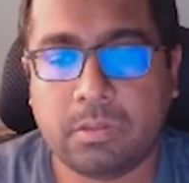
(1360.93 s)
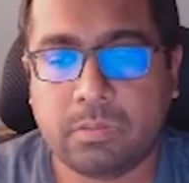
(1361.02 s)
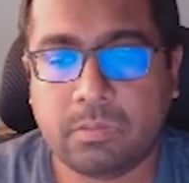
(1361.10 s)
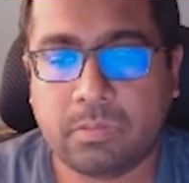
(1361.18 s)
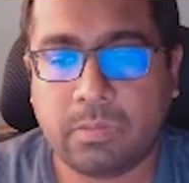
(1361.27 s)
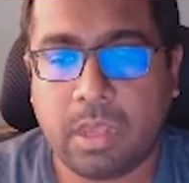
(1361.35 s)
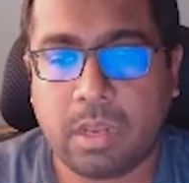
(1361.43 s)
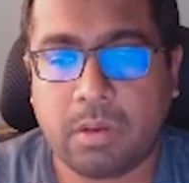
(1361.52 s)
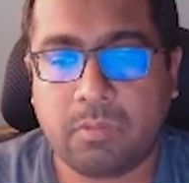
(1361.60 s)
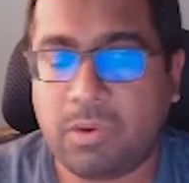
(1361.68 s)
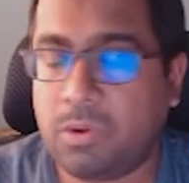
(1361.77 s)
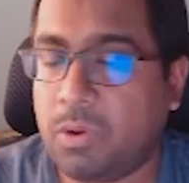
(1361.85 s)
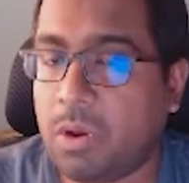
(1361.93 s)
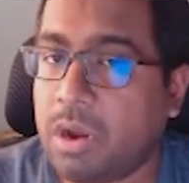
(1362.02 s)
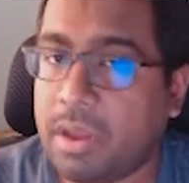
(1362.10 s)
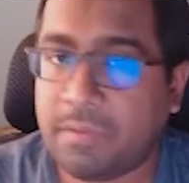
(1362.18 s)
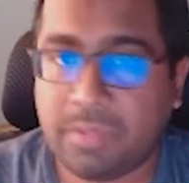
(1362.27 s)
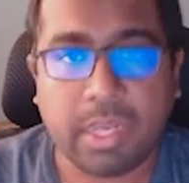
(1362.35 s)
Then we do not
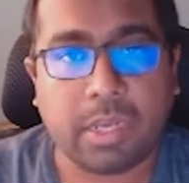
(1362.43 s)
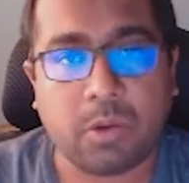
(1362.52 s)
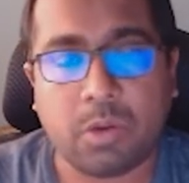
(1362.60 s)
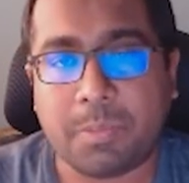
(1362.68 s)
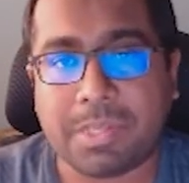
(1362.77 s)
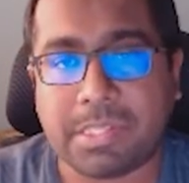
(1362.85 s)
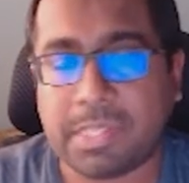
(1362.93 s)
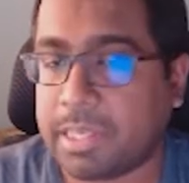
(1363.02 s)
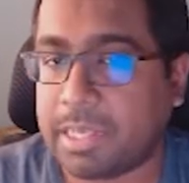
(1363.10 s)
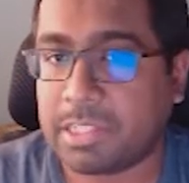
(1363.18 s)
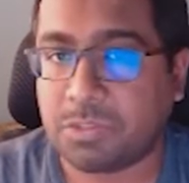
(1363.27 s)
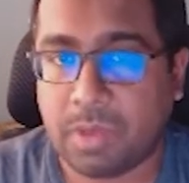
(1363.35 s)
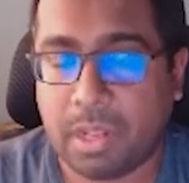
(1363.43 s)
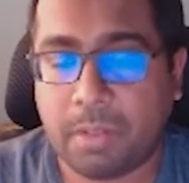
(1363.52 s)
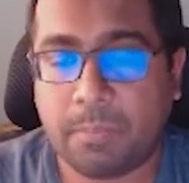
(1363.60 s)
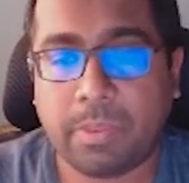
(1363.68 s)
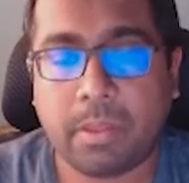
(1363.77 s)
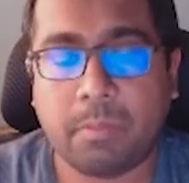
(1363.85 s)
have the A2DP sync as well.
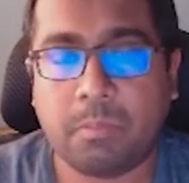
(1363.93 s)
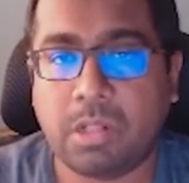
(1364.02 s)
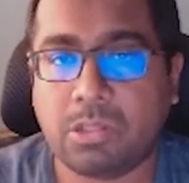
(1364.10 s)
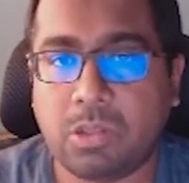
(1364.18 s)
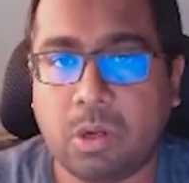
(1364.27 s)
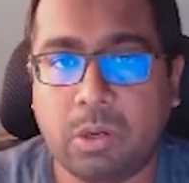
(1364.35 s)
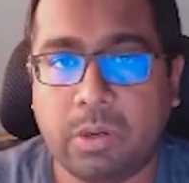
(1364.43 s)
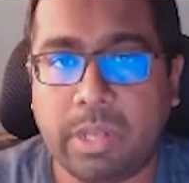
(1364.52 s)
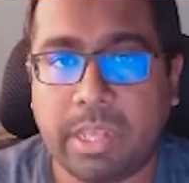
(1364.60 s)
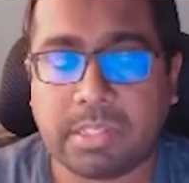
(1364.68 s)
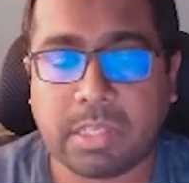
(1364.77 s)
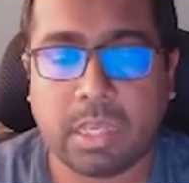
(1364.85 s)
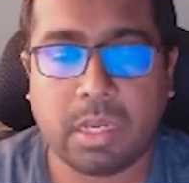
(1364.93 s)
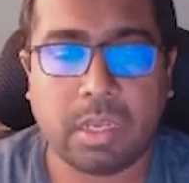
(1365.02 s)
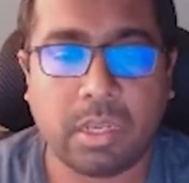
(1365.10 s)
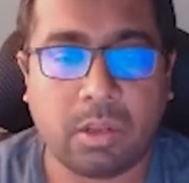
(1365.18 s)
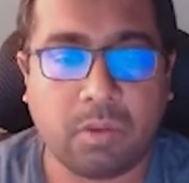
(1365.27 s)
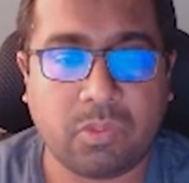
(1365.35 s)
PulseAudio takes
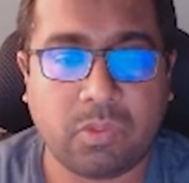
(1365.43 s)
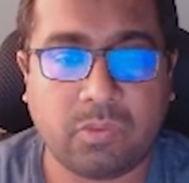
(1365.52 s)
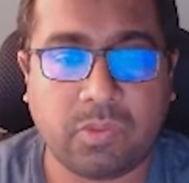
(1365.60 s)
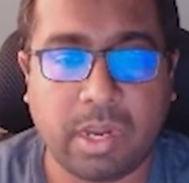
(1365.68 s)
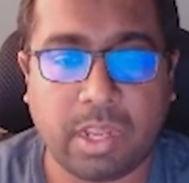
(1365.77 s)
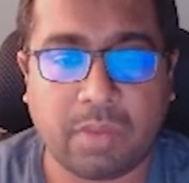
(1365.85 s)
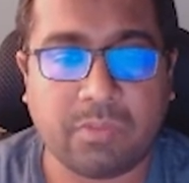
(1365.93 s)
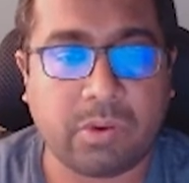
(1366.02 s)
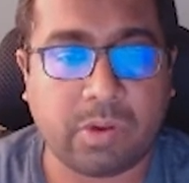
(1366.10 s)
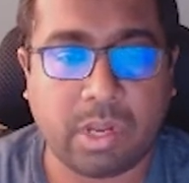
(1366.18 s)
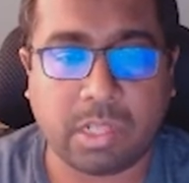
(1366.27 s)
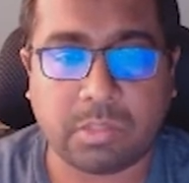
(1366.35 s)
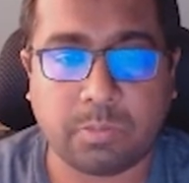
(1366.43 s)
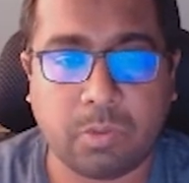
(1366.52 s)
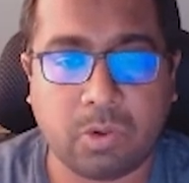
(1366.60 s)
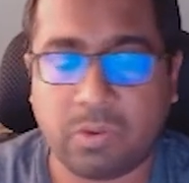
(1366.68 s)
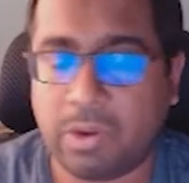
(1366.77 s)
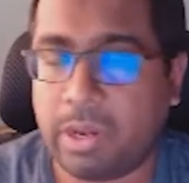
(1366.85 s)
care of setting up the
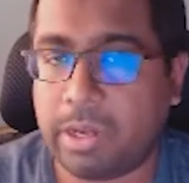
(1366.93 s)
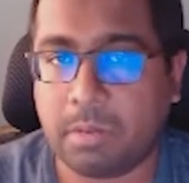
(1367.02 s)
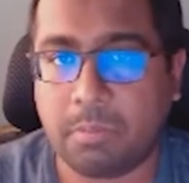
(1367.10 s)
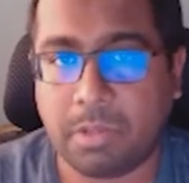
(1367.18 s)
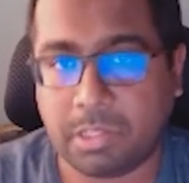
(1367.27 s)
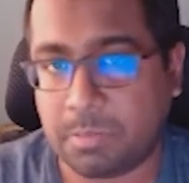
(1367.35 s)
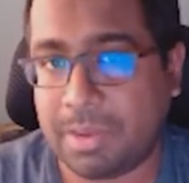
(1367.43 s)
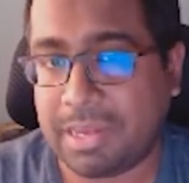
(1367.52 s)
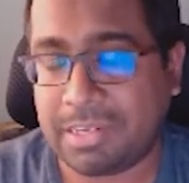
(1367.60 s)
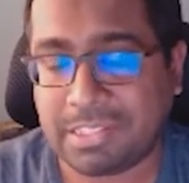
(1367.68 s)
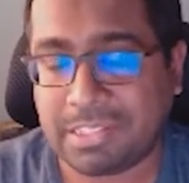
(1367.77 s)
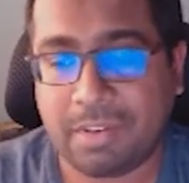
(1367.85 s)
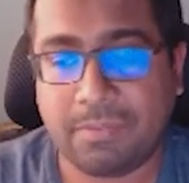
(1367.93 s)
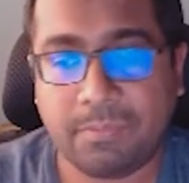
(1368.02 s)
transport related bits by itself,